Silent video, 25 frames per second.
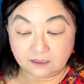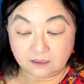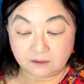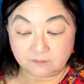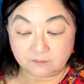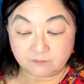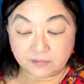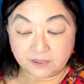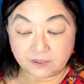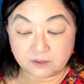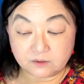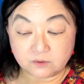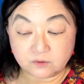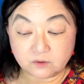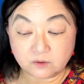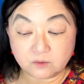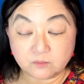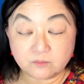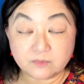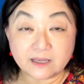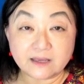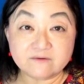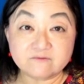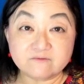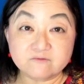But whom
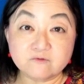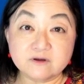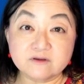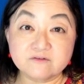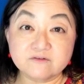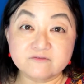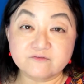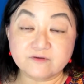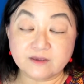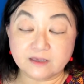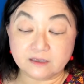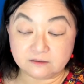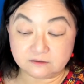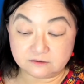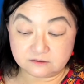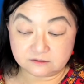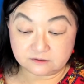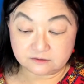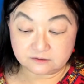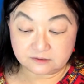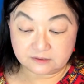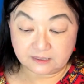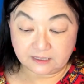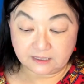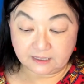have we fed
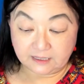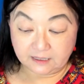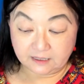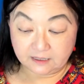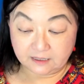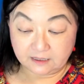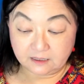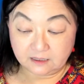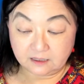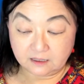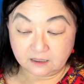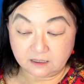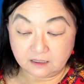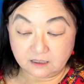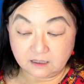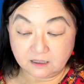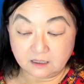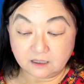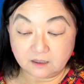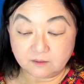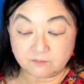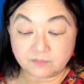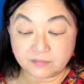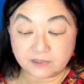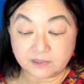today?
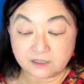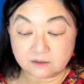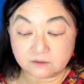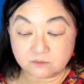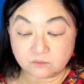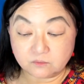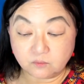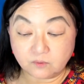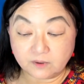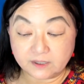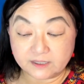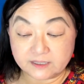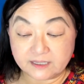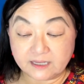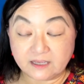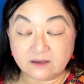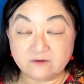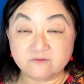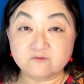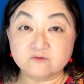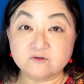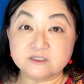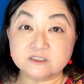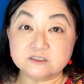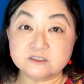But what
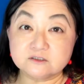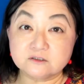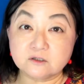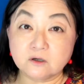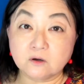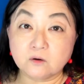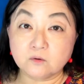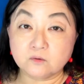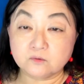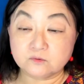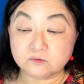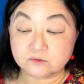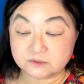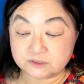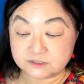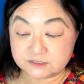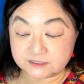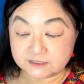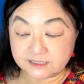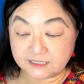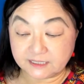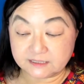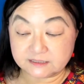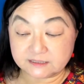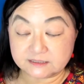have we sown
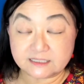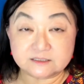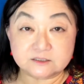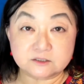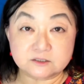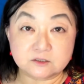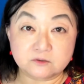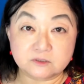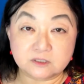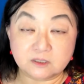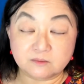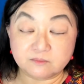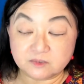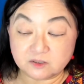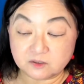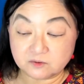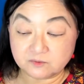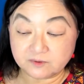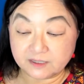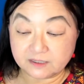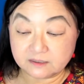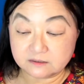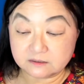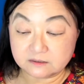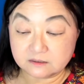today?
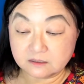SOWN.